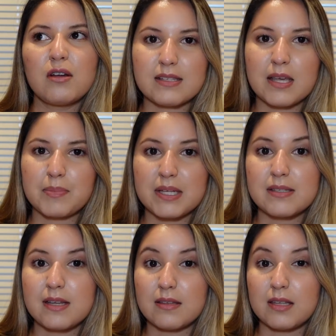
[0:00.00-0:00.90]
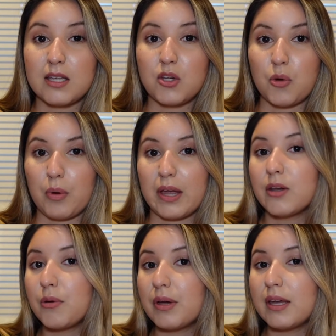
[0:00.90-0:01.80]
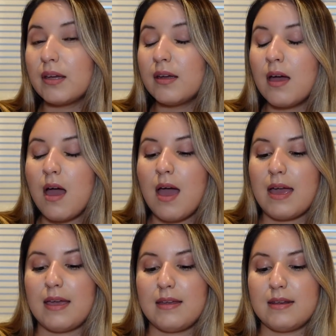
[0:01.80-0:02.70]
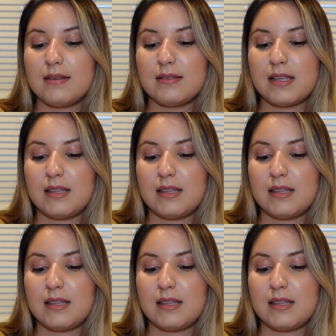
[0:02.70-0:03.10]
except it's not the Noe. It is